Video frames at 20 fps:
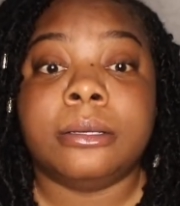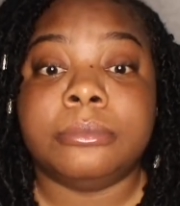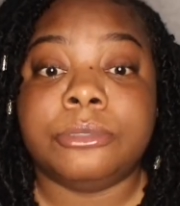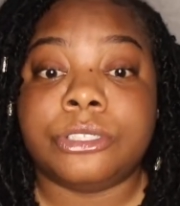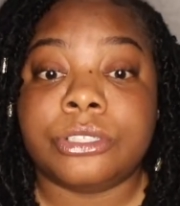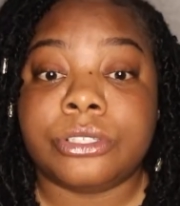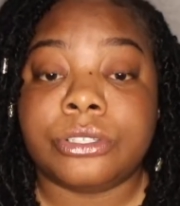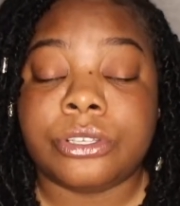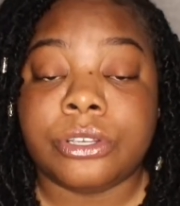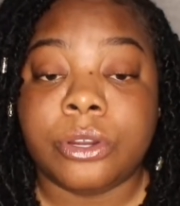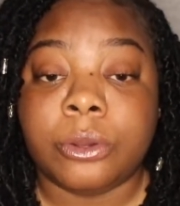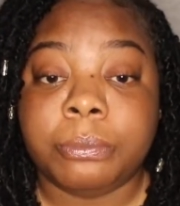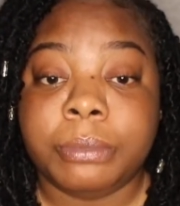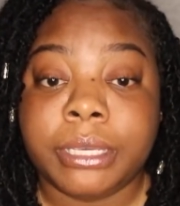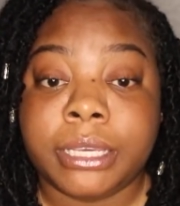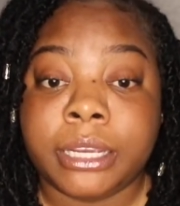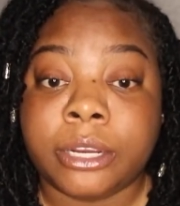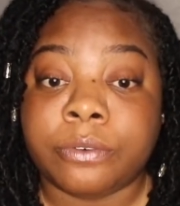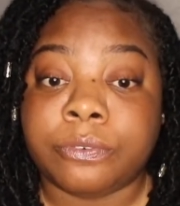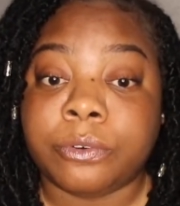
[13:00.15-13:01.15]
Just, you know, be
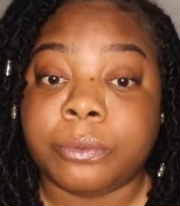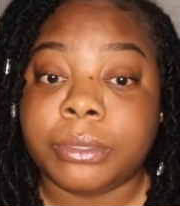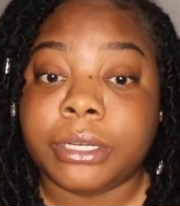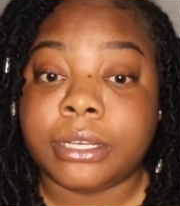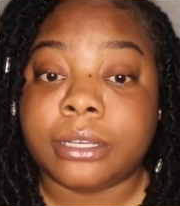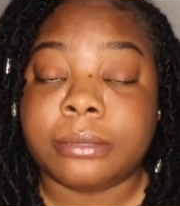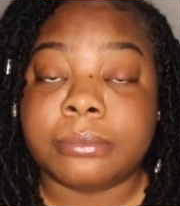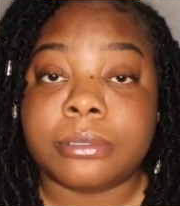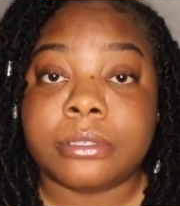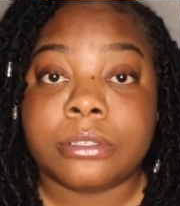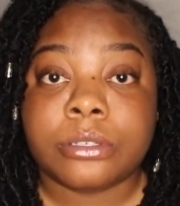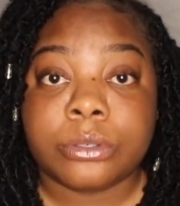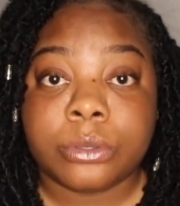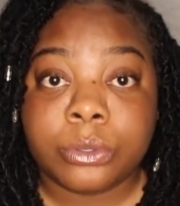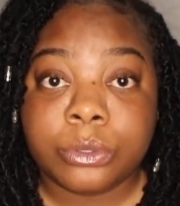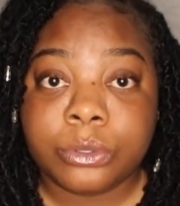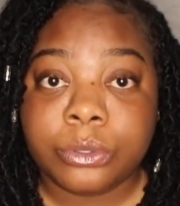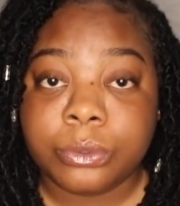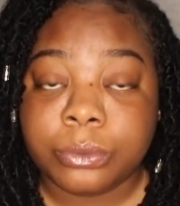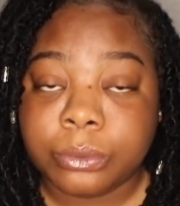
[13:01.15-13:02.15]
careful when it comes to
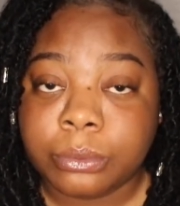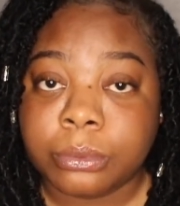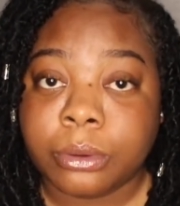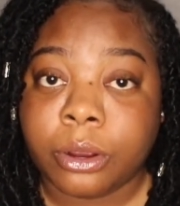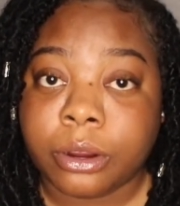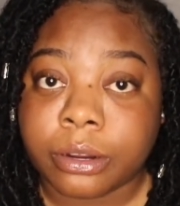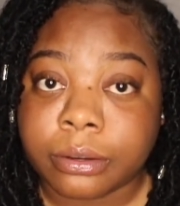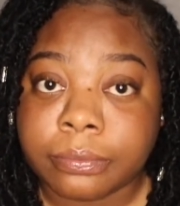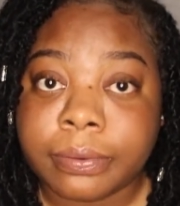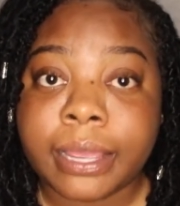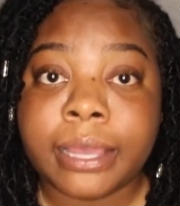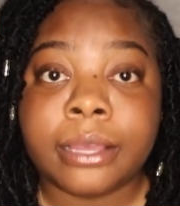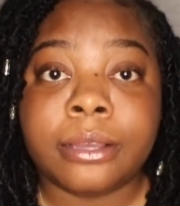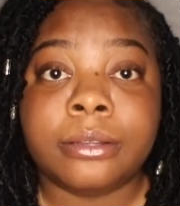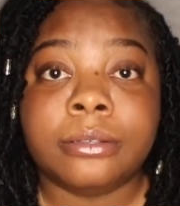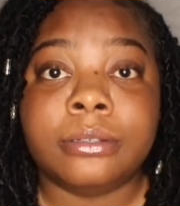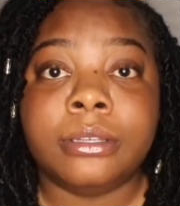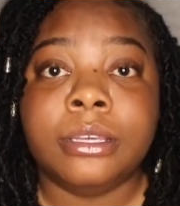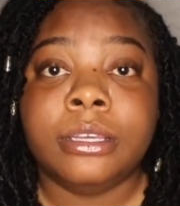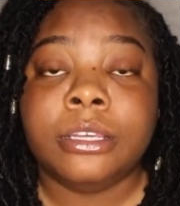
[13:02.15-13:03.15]
who you are
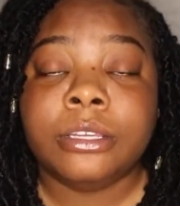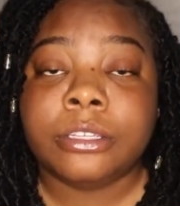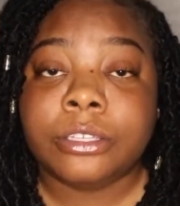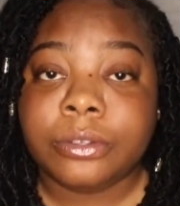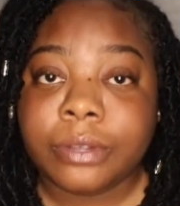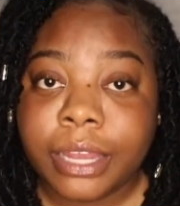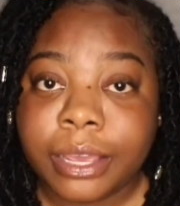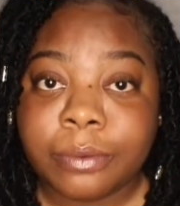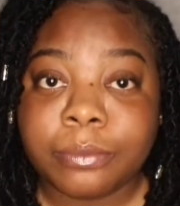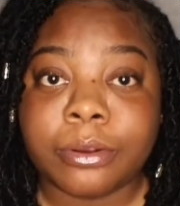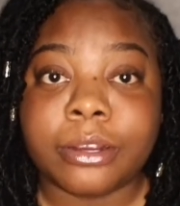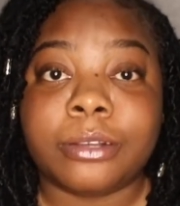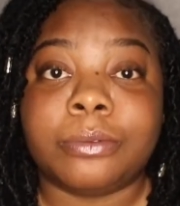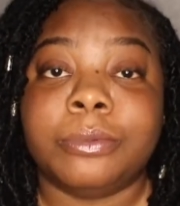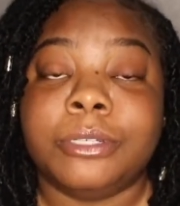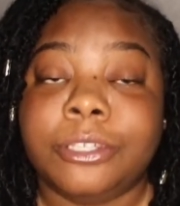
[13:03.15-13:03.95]
around. You network when